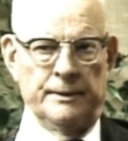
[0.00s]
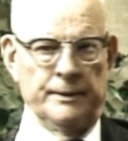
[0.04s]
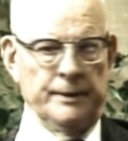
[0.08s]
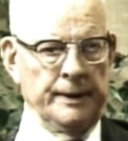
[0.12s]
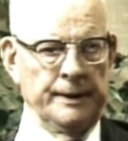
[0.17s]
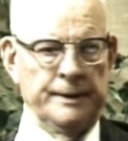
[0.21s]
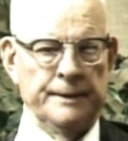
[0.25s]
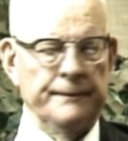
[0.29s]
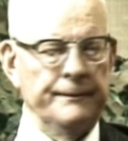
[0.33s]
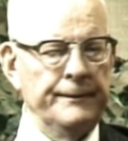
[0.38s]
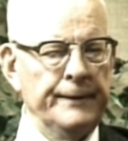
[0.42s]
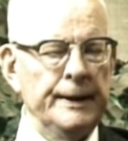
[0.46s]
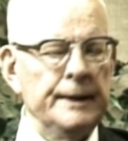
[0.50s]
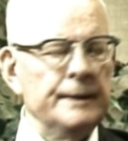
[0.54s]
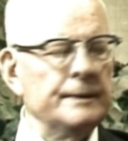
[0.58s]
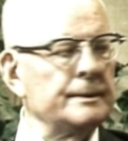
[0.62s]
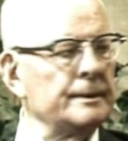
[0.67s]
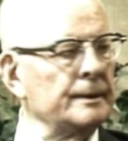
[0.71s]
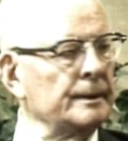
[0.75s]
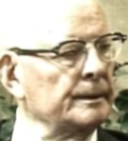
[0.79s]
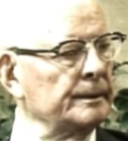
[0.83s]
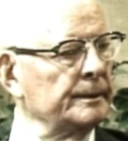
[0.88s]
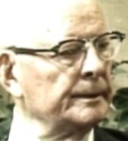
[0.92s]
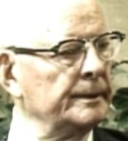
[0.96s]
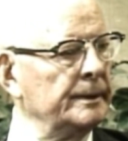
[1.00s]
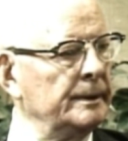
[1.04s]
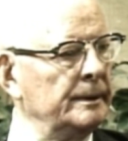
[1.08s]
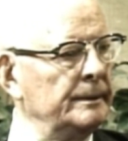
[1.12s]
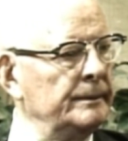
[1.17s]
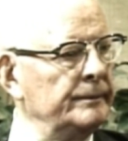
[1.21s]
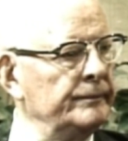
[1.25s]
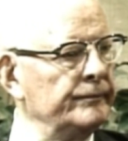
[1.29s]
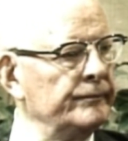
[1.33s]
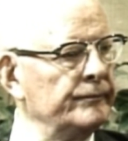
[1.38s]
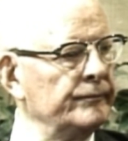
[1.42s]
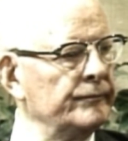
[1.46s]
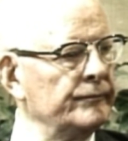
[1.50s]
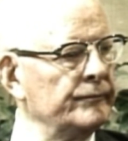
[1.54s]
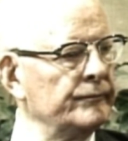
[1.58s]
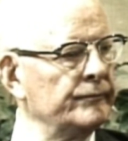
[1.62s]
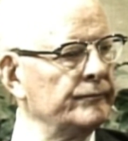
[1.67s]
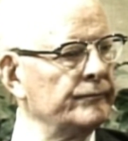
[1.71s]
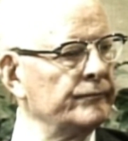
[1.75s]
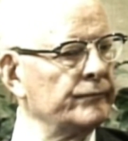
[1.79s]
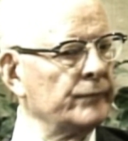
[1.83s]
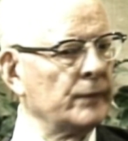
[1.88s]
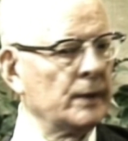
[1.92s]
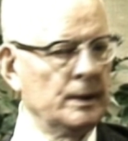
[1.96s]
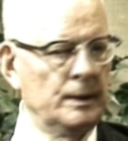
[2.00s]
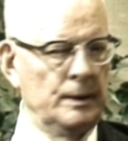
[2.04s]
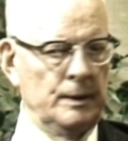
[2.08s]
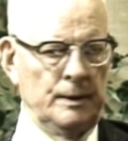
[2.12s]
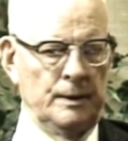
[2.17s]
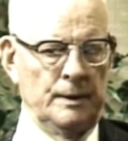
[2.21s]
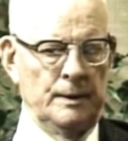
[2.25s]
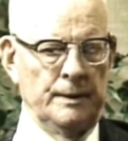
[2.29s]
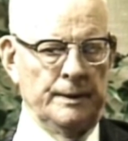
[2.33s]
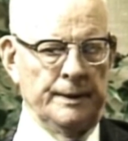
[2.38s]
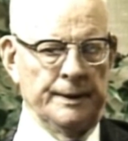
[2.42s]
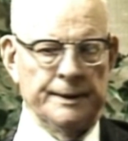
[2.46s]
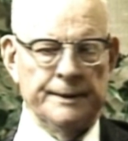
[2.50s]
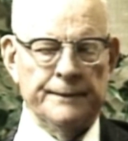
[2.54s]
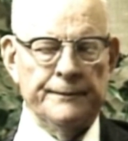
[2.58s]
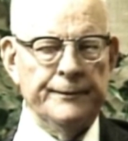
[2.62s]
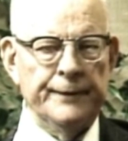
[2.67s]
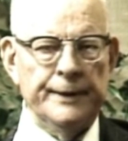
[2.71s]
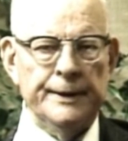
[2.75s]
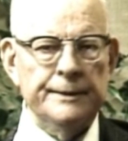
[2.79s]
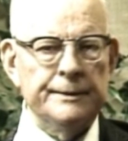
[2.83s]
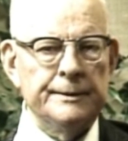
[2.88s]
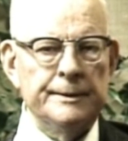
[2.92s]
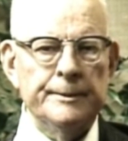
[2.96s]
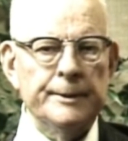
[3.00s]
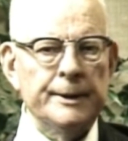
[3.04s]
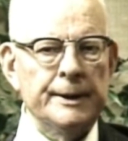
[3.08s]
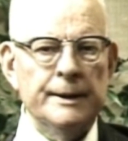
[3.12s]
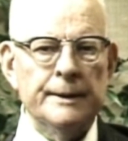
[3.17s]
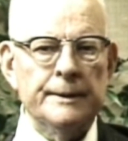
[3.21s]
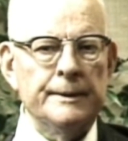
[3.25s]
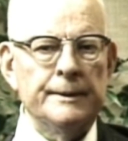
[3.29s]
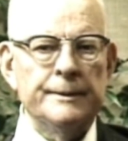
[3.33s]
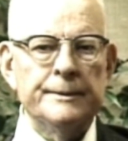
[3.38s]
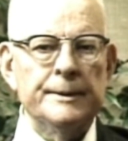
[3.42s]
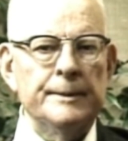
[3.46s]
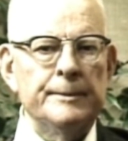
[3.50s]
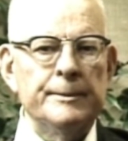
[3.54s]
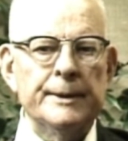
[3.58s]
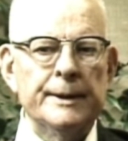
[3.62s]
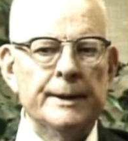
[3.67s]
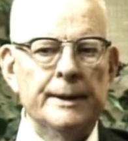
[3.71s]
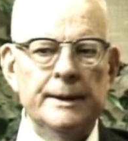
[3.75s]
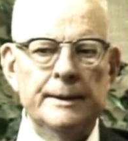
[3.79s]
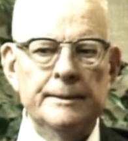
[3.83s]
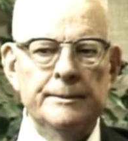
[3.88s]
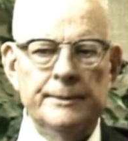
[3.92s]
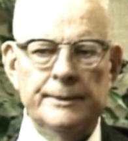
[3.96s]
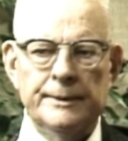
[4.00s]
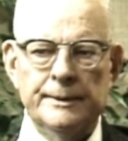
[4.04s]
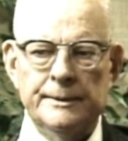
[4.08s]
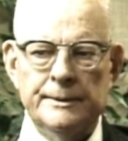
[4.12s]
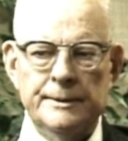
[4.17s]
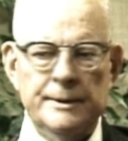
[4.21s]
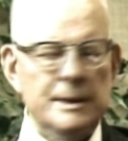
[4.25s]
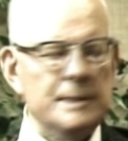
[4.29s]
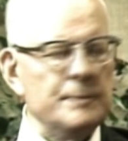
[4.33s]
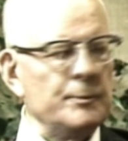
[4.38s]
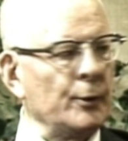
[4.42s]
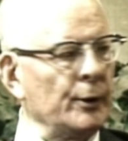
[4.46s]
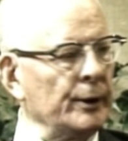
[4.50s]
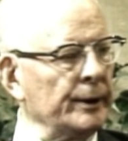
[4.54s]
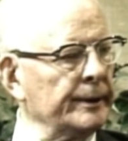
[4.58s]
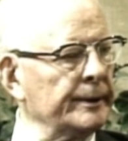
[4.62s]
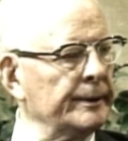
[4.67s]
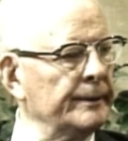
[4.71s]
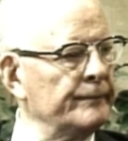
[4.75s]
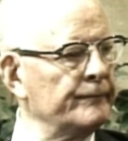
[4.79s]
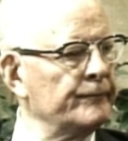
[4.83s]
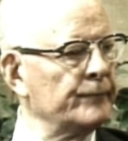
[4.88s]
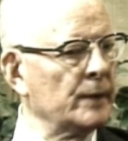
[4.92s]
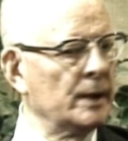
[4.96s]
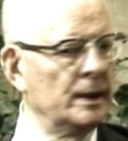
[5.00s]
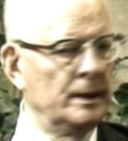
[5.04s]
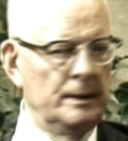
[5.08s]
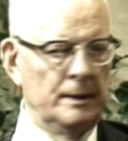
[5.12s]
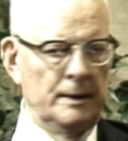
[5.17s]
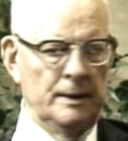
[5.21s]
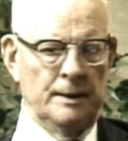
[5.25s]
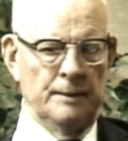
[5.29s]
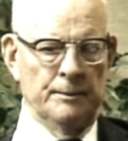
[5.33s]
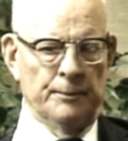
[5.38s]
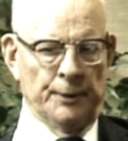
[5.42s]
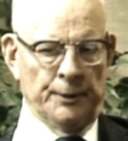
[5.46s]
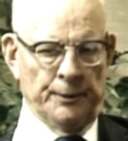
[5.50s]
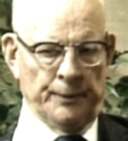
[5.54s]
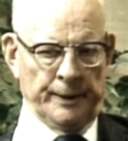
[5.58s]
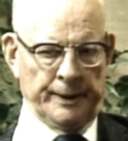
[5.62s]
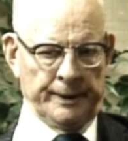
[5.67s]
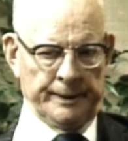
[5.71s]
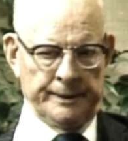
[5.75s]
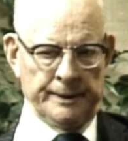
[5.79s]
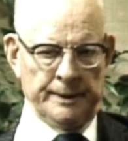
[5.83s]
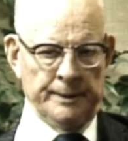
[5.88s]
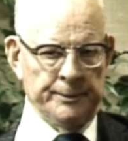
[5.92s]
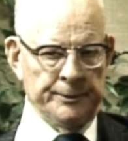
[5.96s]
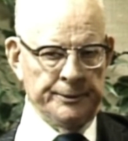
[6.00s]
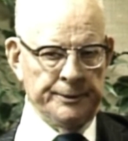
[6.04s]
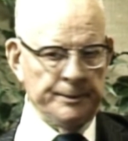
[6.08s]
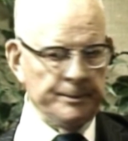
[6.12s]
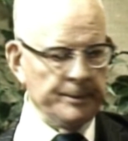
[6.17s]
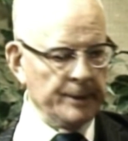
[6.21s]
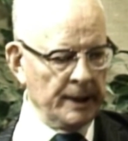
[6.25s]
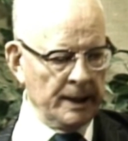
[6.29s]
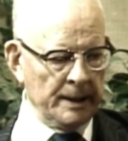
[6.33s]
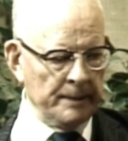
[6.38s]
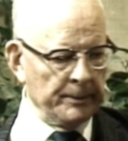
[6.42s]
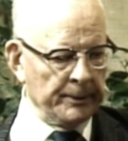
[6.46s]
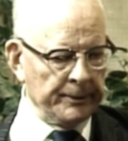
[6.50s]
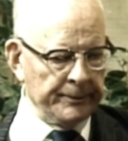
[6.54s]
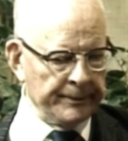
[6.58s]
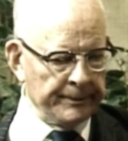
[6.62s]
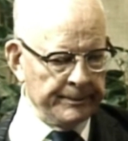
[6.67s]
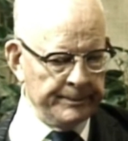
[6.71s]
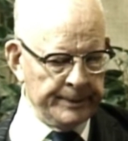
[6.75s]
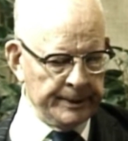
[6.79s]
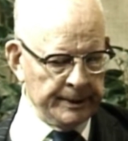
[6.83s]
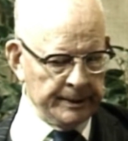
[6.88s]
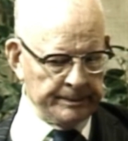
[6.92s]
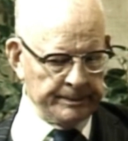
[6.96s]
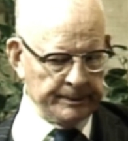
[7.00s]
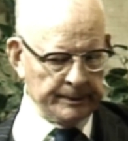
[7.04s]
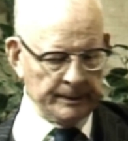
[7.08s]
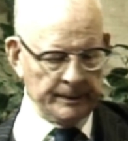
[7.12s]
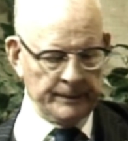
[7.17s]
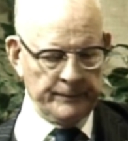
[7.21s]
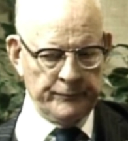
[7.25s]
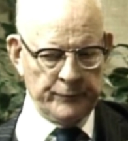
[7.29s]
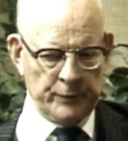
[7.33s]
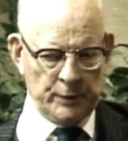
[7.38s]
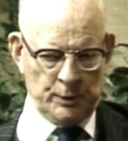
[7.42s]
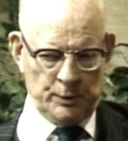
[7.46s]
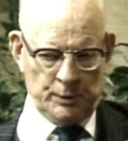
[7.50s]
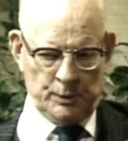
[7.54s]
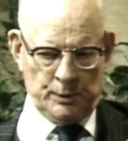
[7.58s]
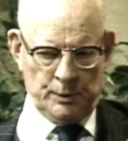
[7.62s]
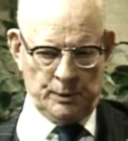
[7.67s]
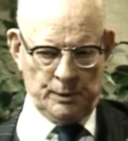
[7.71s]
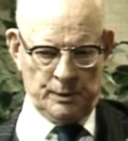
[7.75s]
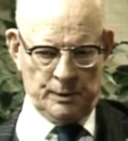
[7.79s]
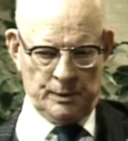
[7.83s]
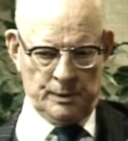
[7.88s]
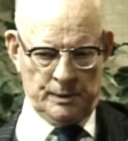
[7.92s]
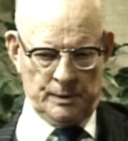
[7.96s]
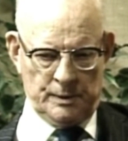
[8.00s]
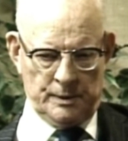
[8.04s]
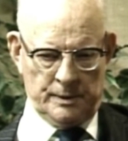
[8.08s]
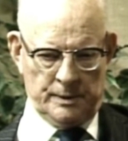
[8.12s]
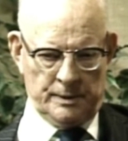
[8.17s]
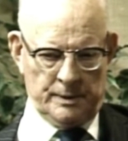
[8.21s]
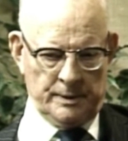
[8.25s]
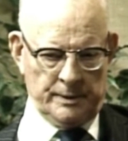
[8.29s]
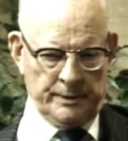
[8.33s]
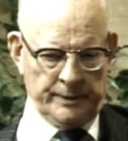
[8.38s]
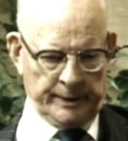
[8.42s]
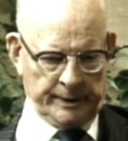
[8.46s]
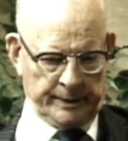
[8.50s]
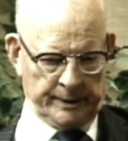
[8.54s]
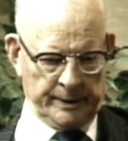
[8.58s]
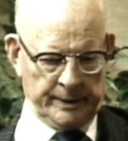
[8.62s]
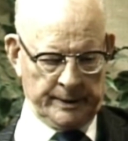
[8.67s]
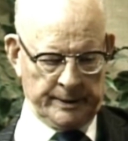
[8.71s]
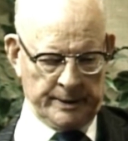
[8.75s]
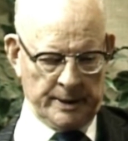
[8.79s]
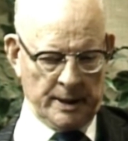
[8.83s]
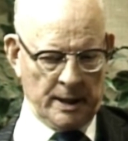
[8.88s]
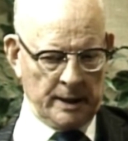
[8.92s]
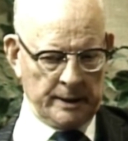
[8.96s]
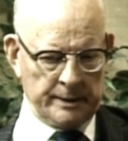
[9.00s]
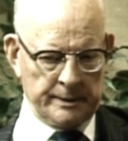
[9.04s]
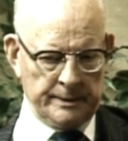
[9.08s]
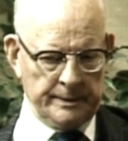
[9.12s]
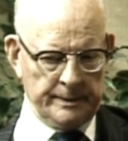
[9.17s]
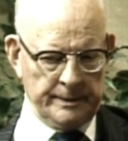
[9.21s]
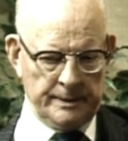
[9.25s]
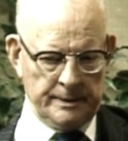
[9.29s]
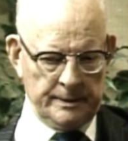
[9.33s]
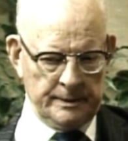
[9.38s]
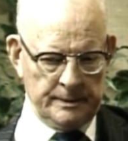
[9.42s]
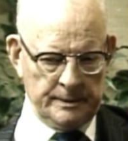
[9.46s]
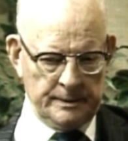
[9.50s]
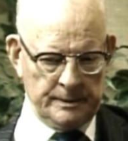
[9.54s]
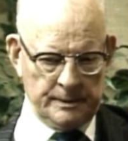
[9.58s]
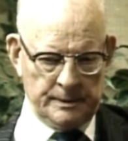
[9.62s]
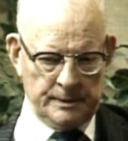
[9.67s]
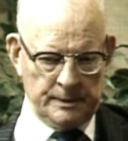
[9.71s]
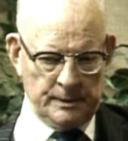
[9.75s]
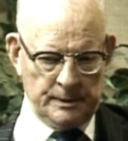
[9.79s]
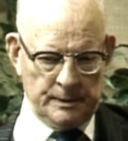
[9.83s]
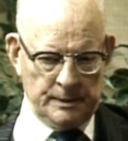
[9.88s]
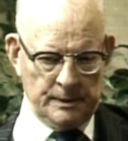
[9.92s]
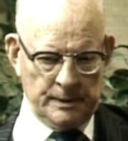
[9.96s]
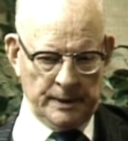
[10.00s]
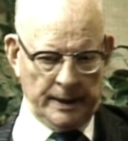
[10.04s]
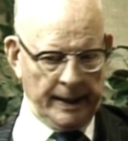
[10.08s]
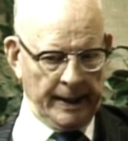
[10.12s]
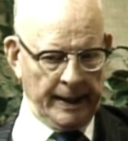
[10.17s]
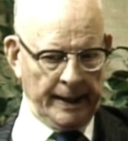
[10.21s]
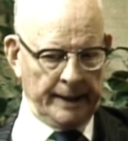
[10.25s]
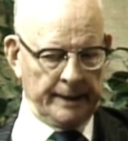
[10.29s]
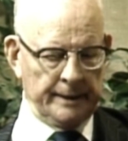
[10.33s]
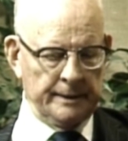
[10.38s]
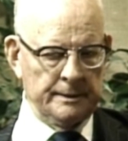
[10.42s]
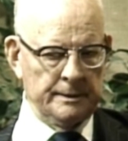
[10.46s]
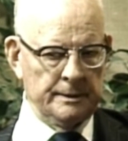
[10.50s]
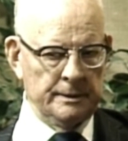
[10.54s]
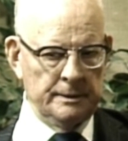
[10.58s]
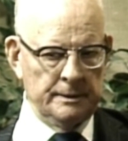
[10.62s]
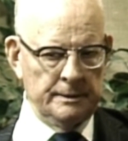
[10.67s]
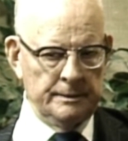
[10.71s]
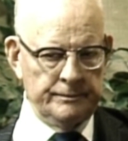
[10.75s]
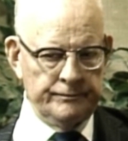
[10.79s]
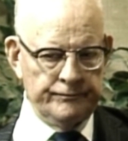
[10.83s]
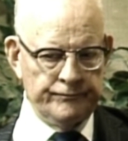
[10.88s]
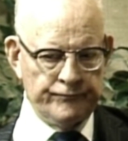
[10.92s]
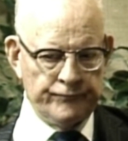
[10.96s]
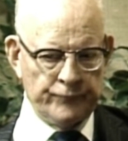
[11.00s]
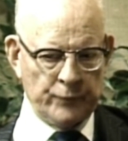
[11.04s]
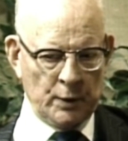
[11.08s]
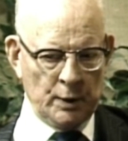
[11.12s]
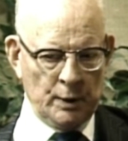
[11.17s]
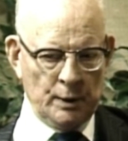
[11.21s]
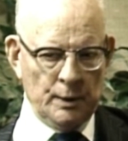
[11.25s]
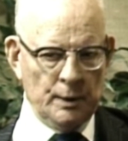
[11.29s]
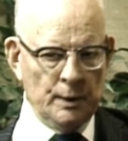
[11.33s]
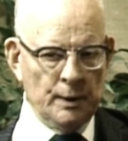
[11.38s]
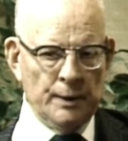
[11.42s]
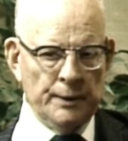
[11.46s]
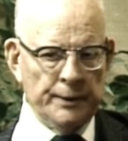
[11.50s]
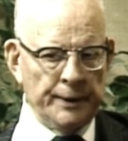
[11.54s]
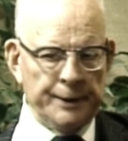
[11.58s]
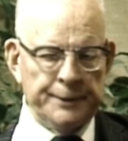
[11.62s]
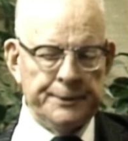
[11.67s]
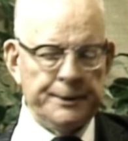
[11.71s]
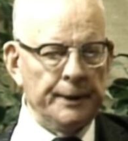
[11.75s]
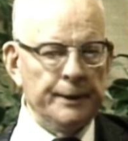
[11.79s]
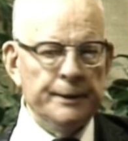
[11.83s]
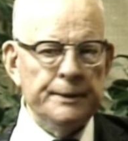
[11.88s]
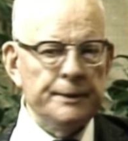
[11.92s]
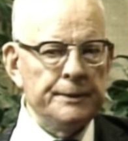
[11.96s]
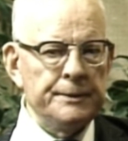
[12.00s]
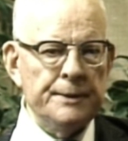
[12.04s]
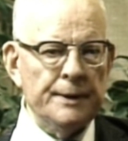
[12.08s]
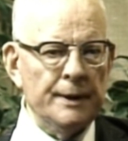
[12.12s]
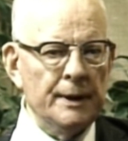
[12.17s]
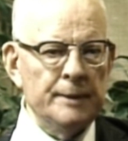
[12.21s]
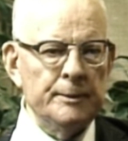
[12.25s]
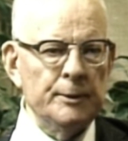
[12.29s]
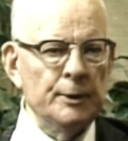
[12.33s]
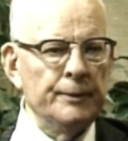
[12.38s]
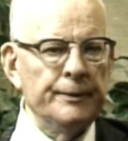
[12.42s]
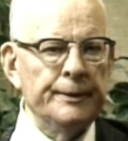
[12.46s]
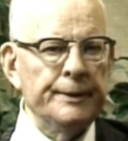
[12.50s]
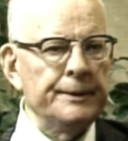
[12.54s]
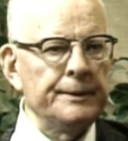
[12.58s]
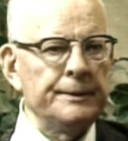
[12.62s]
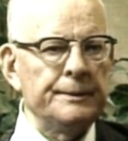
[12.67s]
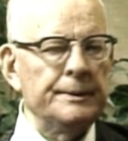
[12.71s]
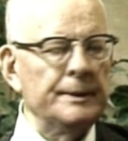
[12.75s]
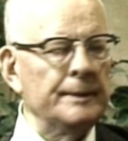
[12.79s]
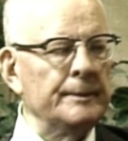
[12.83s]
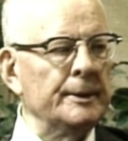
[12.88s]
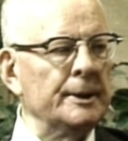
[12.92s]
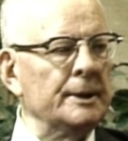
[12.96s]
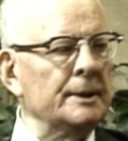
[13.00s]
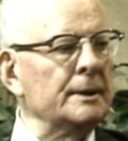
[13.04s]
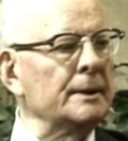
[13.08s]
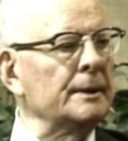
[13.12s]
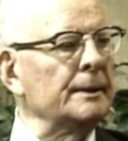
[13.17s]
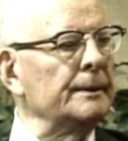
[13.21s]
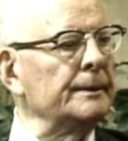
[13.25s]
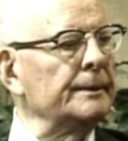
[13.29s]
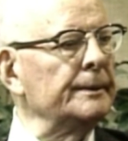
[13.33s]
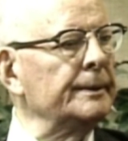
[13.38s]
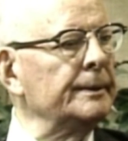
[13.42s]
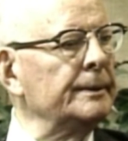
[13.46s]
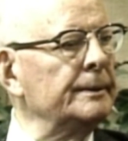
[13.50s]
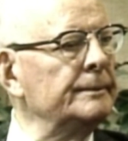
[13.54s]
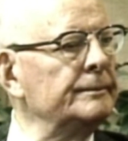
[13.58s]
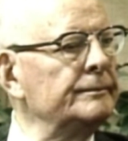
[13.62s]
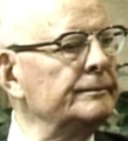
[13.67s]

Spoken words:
They can face those. They can face them together sometimes in teamwork. But when it comes to problems of people, they cannot act. They turn the job over to somebody else.